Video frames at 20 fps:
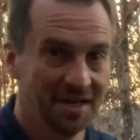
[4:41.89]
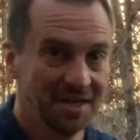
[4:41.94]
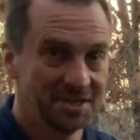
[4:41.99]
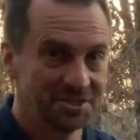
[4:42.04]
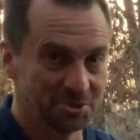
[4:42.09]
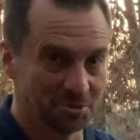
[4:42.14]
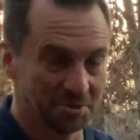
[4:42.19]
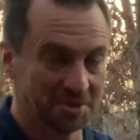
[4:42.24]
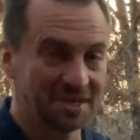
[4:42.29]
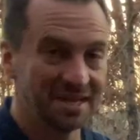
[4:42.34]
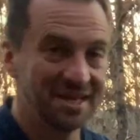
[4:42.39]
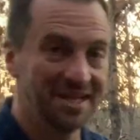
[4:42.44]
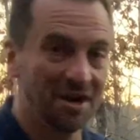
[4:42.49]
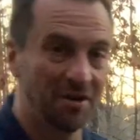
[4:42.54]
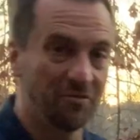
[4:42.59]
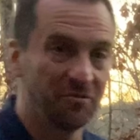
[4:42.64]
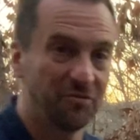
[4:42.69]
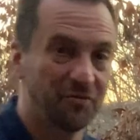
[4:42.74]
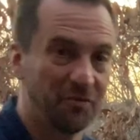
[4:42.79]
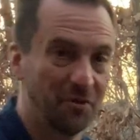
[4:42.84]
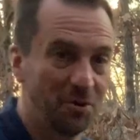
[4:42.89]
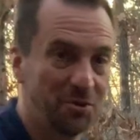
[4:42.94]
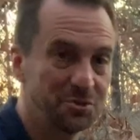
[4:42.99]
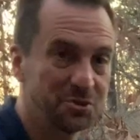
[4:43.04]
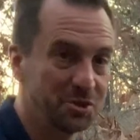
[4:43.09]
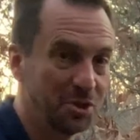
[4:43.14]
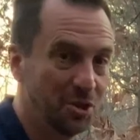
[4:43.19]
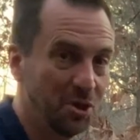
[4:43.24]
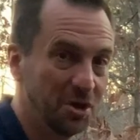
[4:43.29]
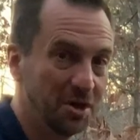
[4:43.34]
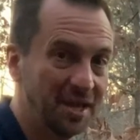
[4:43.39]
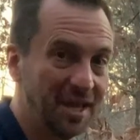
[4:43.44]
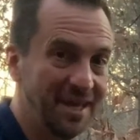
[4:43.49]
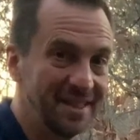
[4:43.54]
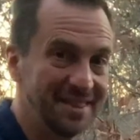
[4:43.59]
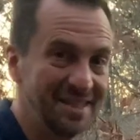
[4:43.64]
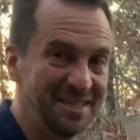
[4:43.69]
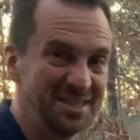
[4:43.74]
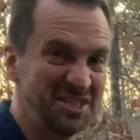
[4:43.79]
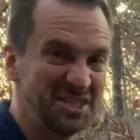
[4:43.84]
So we're going to get our first look
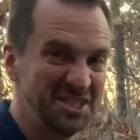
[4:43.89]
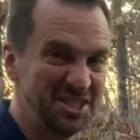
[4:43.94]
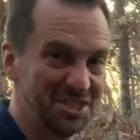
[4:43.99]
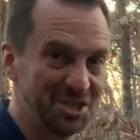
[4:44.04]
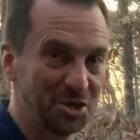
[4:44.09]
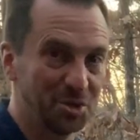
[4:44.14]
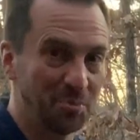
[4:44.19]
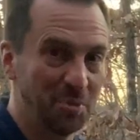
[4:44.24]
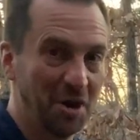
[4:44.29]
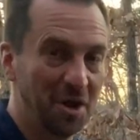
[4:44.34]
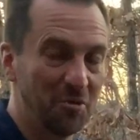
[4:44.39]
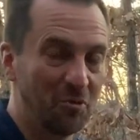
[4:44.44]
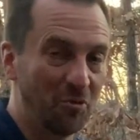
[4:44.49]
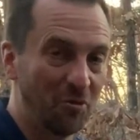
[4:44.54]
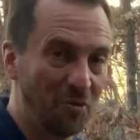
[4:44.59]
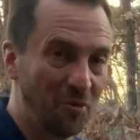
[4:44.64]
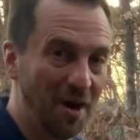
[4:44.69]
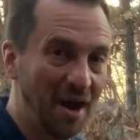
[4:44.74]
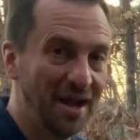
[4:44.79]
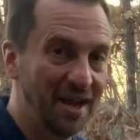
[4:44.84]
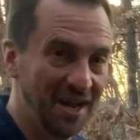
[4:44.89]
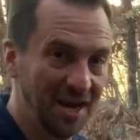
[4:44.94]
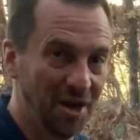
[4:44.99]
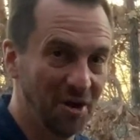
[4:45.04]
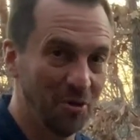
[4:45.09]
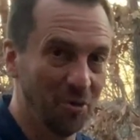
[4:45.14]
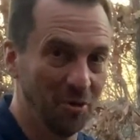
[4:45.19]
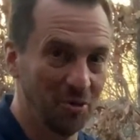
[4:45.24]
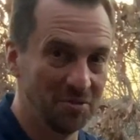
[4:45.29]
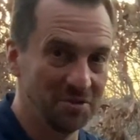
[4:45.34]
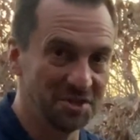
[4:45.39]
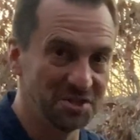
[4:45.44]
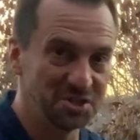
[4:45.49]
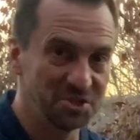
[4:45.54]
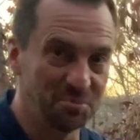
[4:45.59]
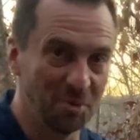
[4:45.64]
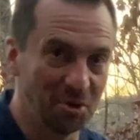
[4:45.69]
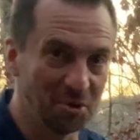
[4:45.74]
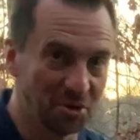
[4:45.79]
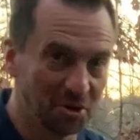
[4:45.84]
at this steer butt right here on the
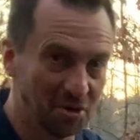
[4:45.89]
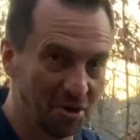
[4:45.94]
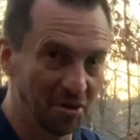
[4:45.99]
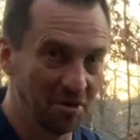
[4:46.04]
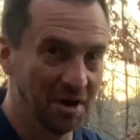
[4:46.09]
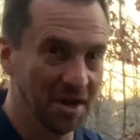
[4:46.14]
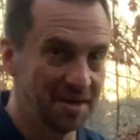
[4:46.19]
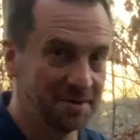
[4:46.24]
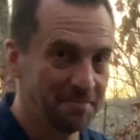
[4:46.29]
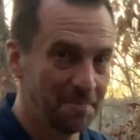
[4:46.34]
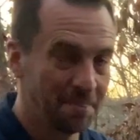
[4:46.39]
smoker, all right?